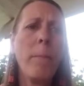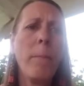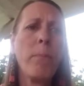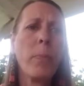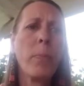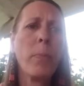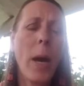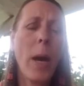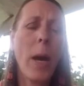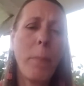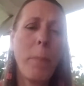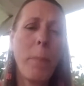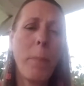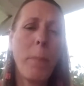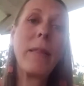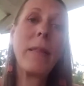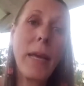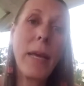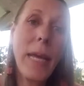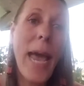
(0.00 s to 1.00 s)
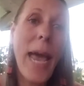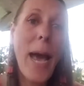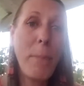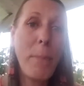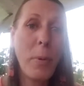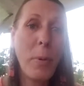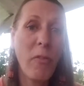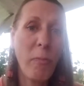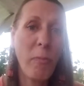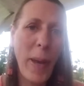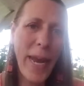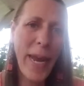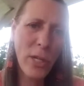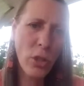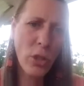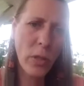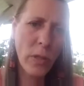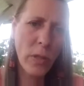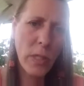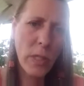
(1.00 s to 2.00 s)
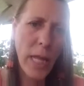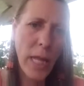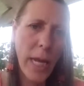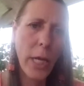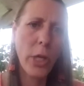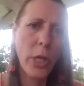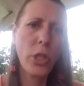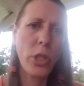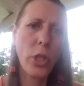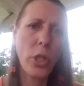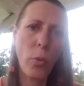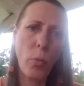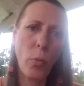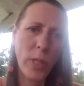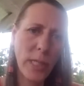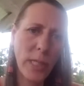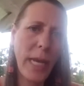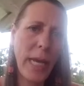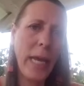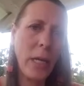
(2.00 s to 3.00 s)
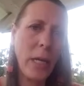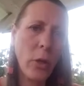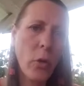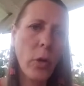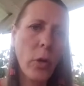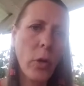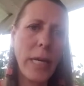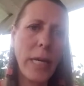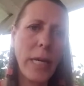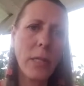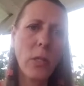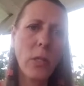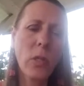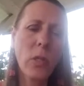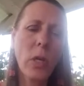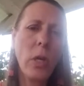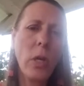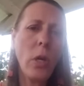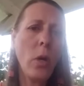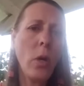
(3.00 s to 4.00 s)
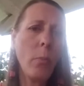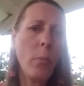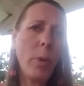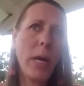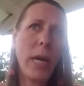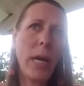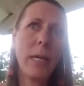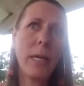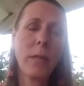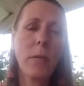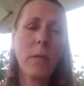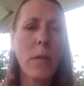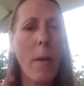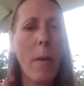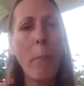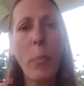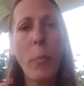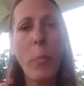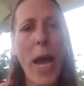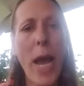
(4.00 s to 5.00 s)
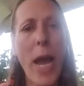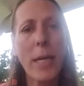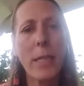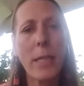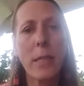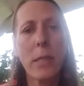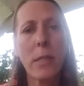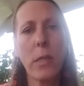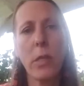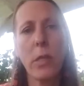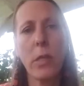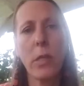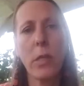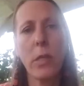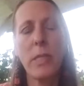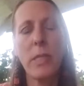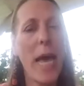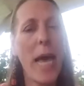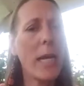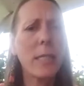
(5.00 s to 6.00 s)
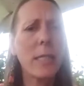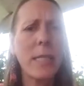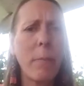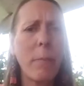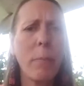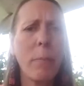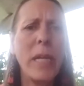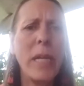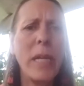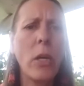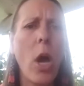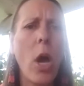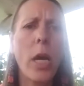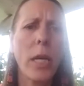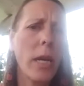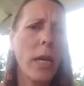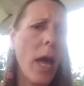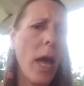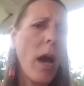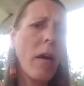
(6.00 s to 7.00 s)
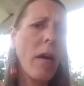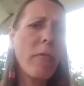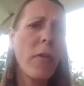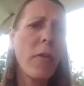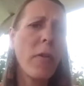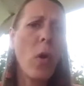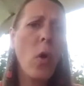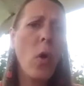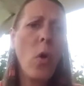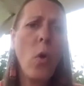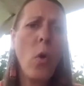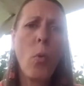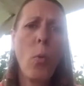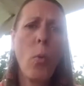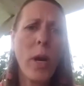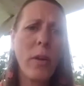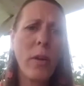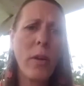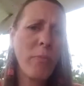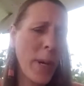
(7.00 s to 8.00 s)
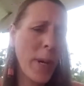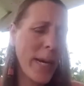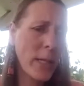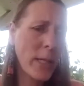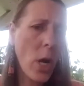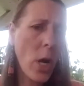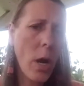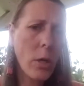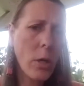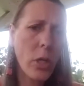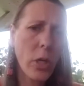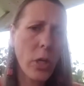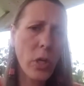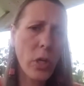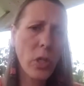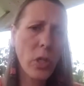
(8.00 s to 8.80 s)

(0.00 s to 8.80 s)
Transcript: upping the cap of patients they could do was increased. But in some practices, that's simply not enough. One of my doctors